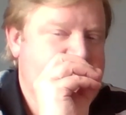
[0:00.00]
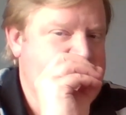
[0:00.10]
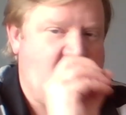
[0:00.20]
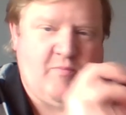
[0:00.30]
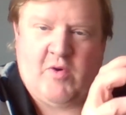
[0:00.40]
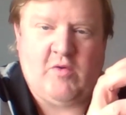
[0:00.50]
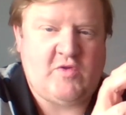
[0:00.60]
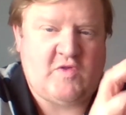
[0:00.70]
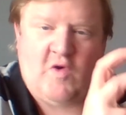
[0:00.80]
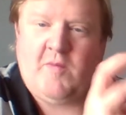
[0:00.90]
They broke
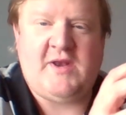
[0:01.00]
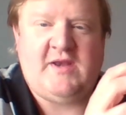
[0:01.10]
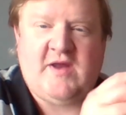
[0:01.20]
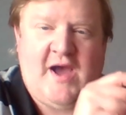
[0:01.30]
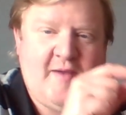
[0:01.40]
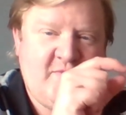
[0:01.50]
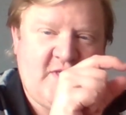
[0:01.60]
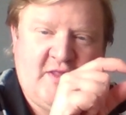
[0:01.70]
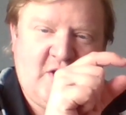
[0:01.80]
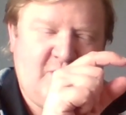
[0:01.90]
so many times,
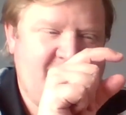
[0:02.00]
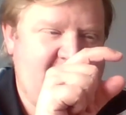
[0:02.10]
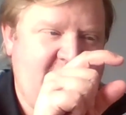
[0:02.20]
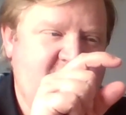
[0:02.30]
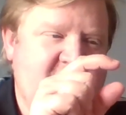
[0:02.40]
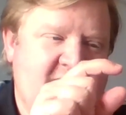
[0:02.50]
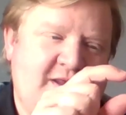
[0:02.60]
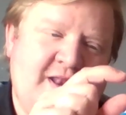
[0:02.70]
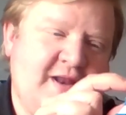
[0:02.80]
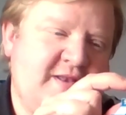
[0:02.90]
that little piece that
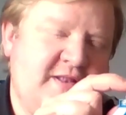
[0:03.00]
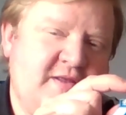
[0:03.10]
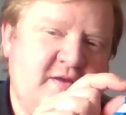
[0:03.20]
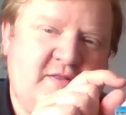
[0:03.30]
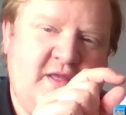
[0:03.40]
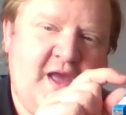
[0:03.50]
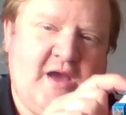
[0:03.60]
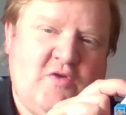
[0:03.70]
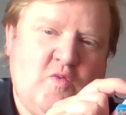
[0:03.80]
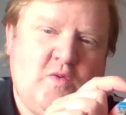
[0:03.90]
connected the
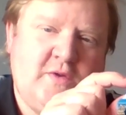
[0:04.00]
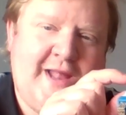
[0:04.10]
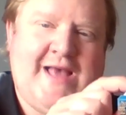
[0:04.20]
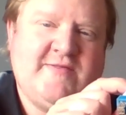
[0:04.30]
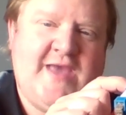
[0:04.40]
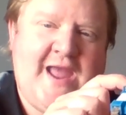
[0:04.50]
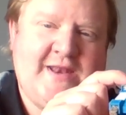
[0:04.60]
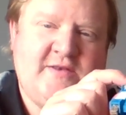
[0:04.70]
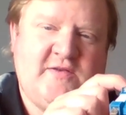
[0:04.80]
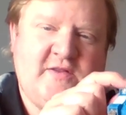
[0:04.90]
actual las
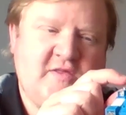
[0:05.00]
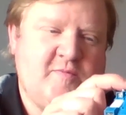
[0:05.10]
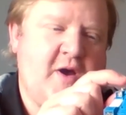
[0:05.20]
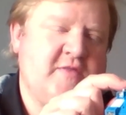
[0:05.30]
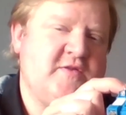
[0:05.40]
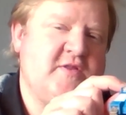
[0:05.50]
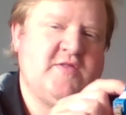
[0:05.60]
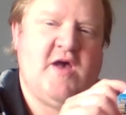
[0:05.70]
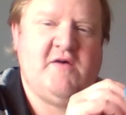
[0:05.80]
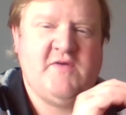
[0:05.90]
cannon to the sponson
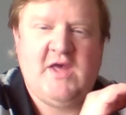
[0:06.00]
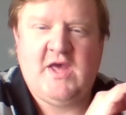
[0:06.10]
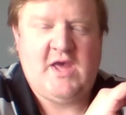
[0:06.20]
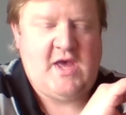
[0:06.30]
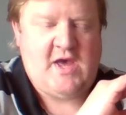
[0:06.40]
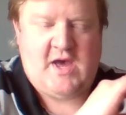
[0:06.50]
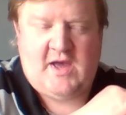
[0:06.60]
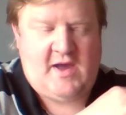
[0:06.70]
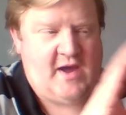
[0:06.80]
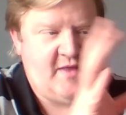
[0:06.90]
itself. I